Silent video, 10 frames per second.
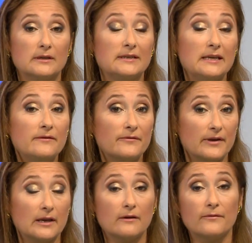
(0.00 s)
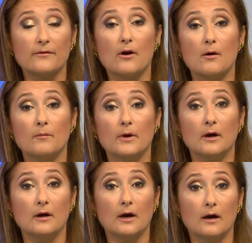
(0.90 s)
thieving from
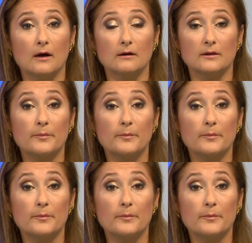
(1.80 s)
the